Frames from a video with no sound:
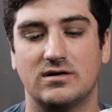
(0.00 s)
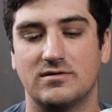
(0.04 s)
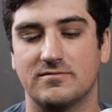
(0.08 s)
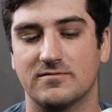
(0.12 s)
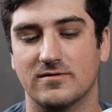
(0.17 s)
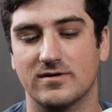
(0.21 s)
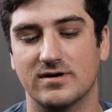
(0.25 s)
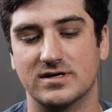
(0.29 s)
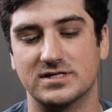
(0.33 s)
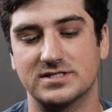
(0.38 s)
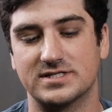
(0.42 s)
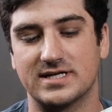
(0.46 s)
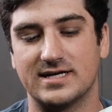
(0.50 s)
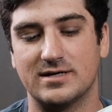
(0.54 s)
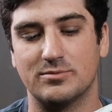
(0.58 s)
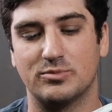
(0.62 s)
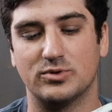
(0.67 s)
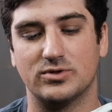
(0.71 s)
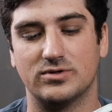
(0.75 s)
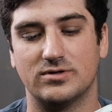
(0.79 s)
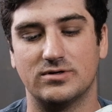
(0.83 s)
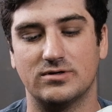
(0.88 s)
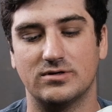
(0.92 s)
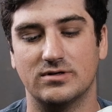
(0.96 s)
For
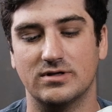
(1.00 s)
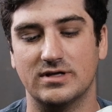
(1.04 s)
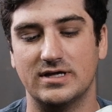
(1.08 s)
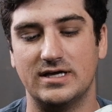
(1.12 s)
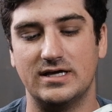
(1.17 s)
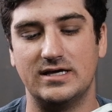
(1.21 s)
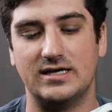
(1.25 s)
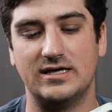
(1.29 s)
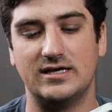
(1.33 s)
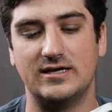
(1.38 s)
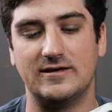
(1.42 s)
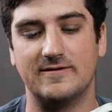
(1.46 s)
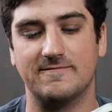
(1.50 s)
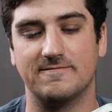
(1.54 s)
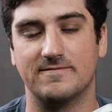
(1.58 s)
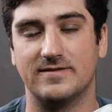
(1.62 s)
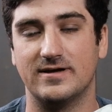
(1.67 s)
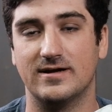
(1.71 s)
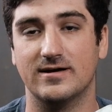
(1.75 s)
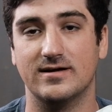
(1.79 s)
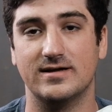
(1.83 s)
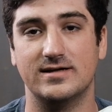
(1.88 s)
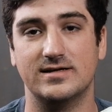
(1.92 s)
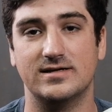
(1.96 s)
example, if
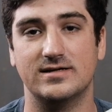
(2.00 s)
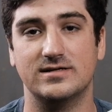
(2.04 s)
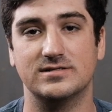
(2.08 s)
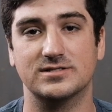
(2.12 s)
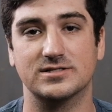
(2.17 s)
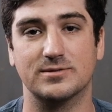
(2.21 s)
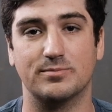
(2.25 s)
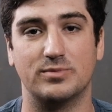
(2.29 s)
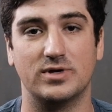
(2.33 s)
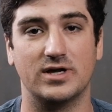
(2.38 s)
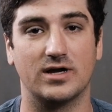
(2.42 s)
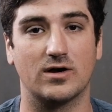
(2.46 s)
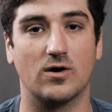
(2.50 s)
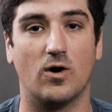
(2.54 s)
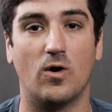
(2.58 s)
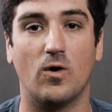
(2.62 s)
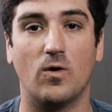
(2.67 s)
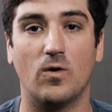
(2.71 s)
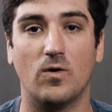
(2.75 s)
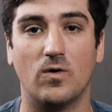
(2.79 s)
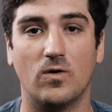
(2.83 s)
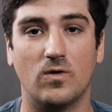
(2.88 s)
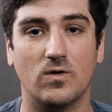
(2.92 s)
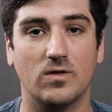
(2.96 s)
there is a big
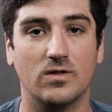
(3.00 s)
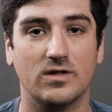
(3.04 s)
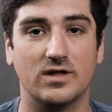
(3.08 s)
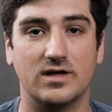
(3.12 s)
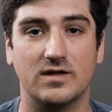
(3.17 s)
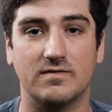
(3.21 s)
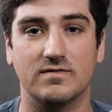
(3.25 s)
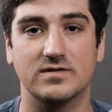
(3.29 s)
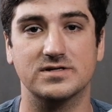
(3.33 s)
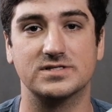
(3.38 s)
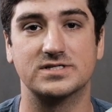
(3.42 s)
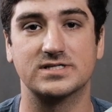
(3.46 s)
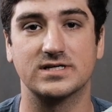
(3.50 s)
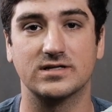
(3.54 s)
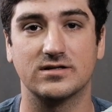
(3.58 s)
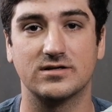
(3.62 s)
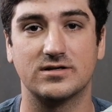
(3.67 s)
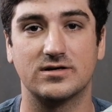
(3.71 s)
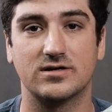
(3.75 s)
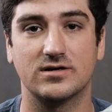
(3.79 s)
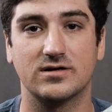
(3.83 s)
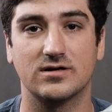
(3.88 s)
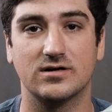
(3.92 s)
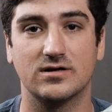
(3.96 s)
hole in the
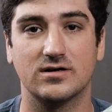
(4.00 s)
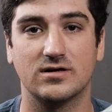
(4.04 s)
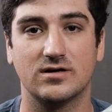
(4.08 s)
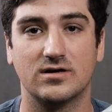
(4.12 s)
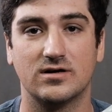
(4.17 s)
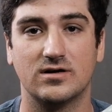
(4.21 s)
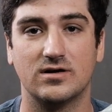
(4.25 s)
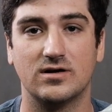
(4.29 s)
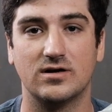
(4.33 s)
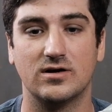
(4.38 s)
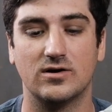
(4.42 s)
cylinder